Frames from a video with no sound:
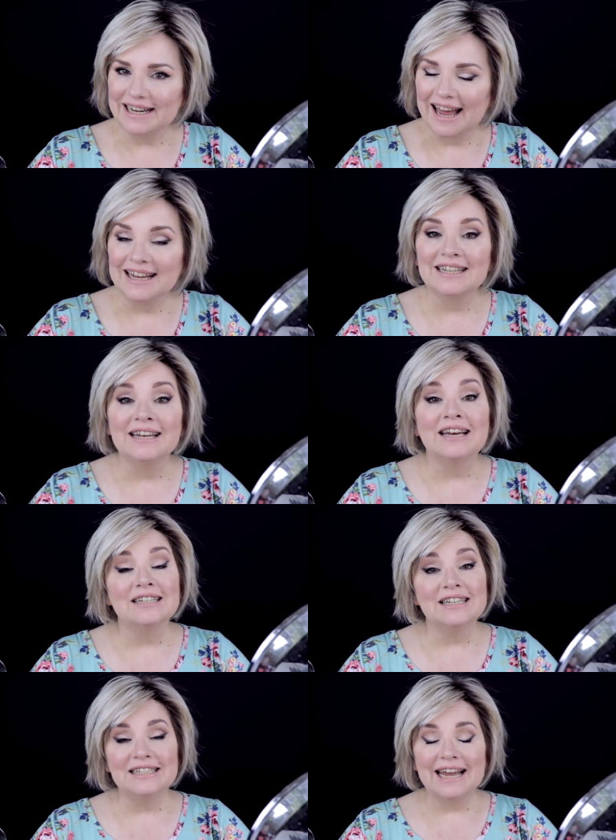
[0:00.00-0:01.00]
chat.
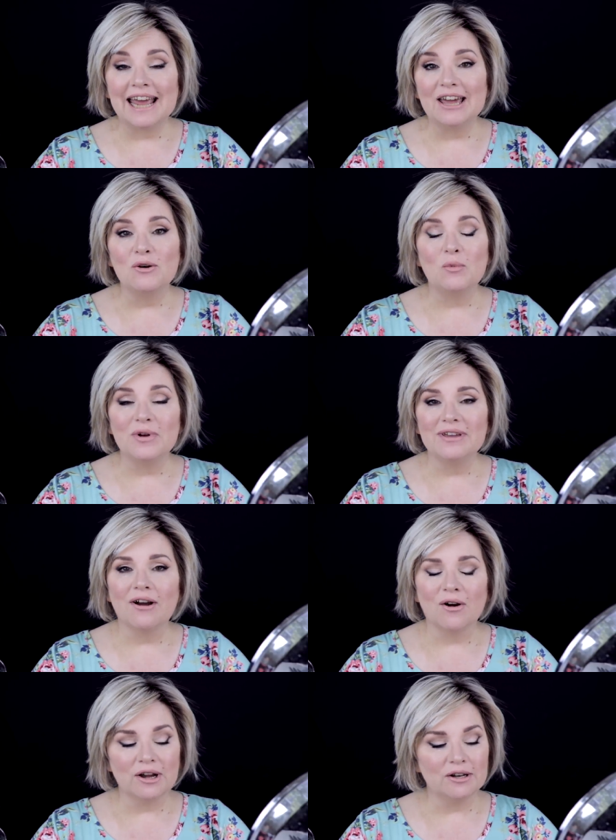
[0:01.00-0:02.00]
Today
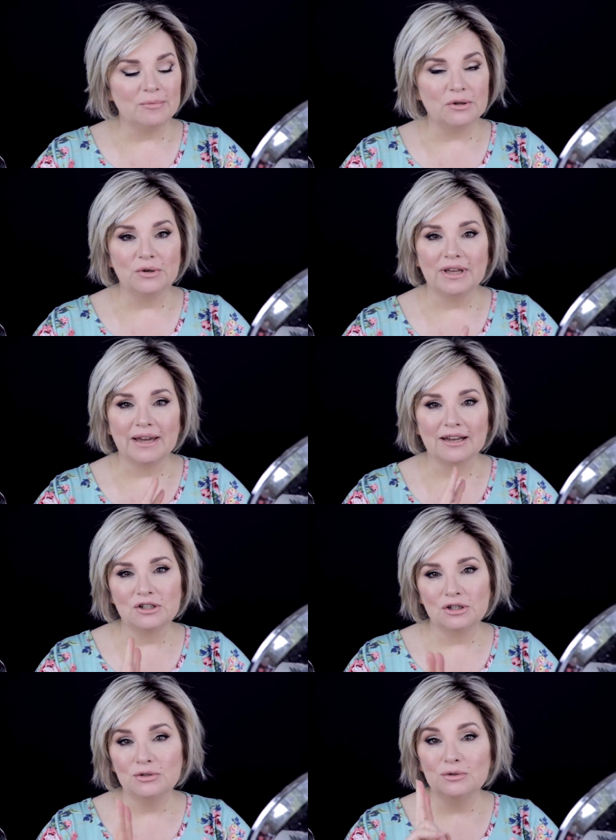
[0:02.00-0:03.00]
we are going to be looking
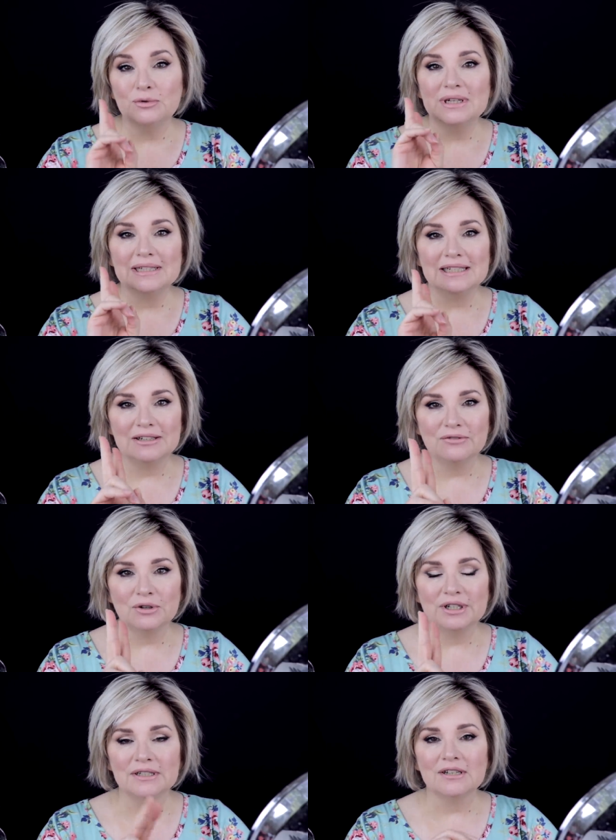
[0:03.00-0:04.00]
at two
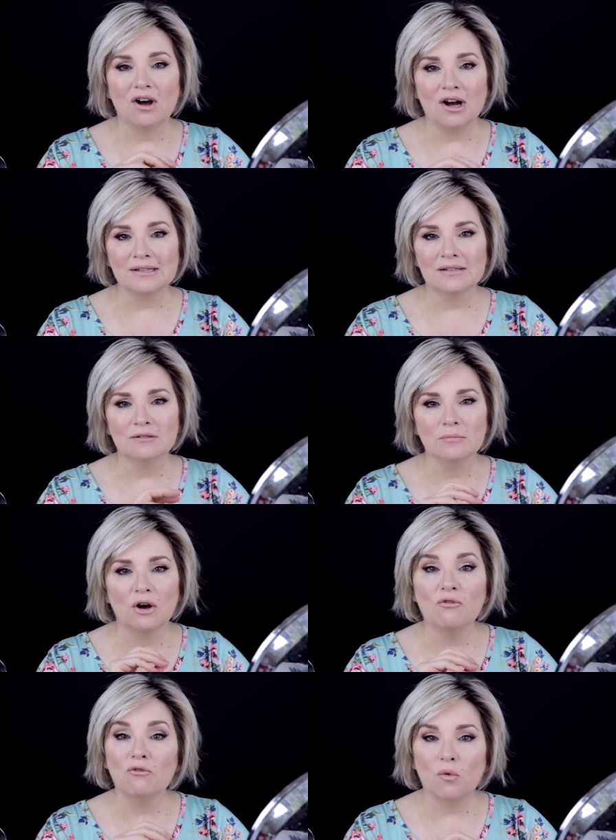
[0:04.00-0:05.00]
different awesome
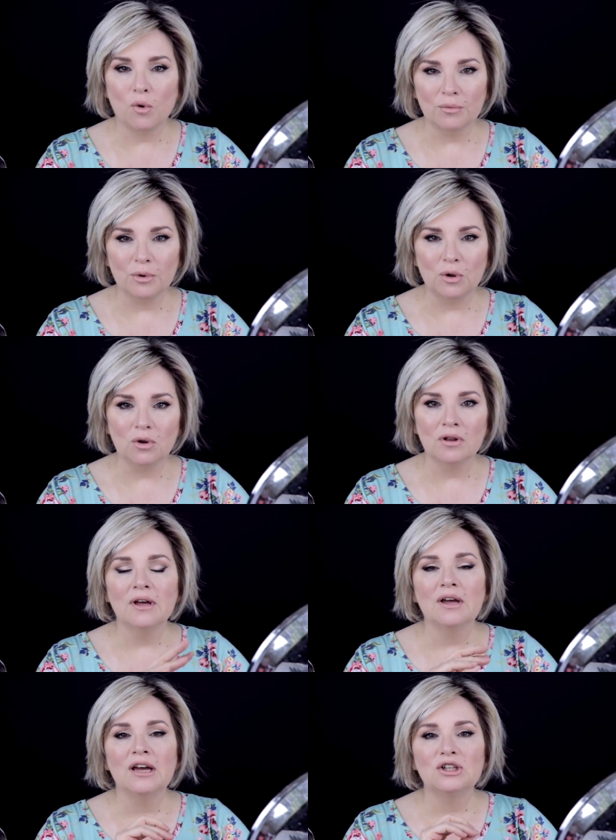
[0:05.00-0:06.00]
affordable
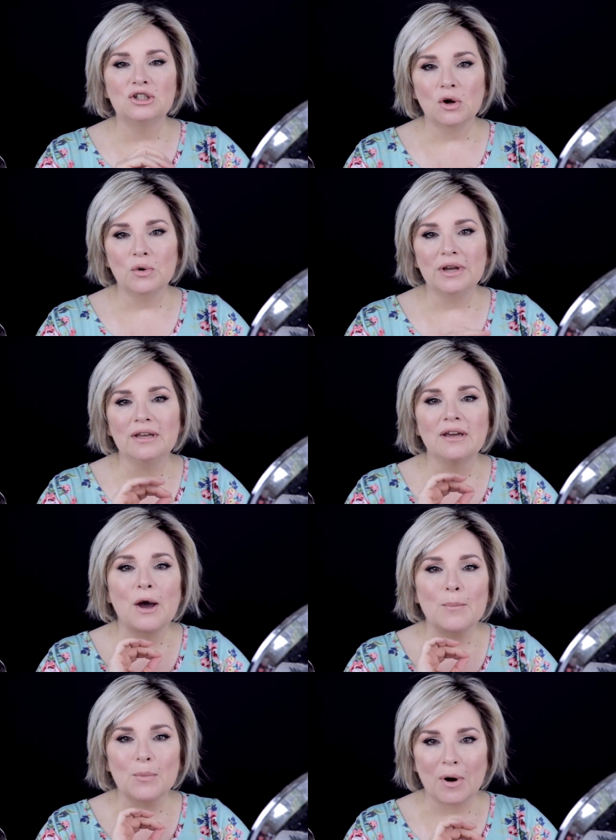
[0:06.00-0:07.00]
Toni
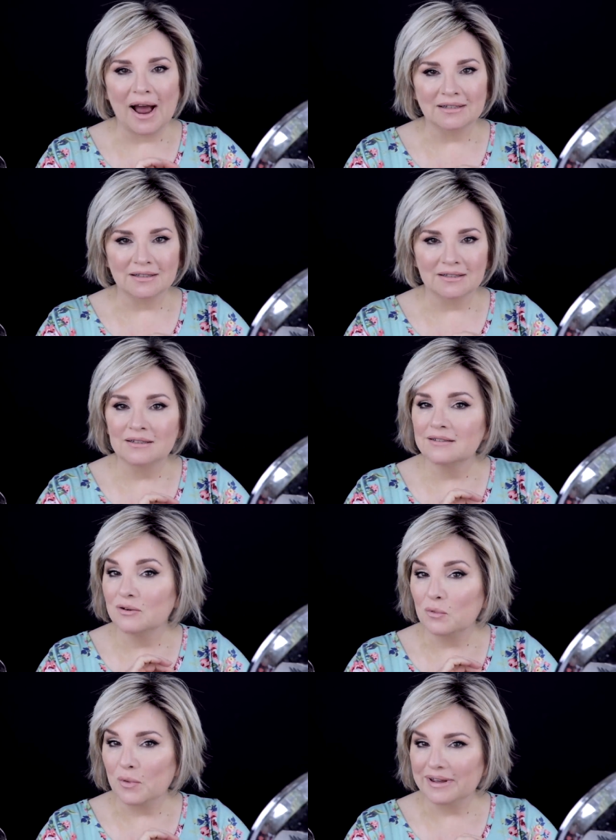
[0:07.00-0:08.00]
Brattin
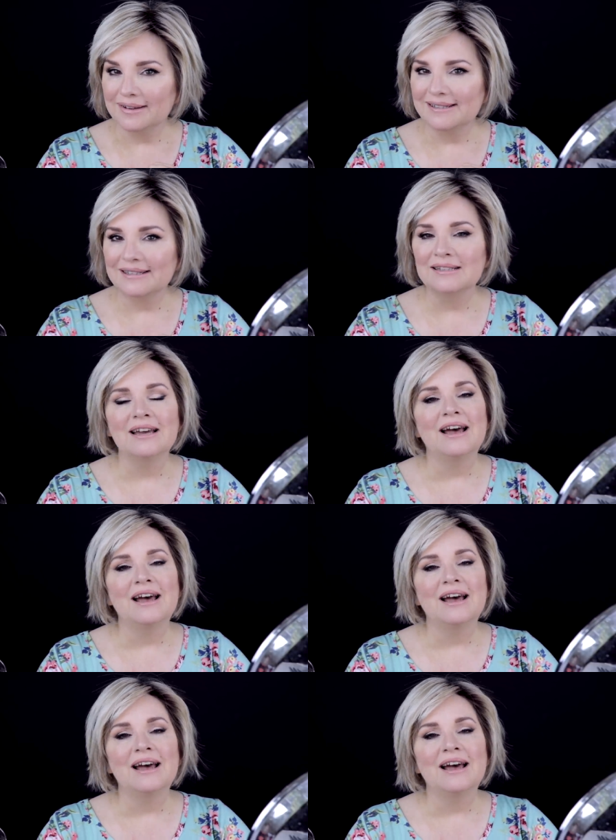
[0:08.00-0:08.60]
wigs.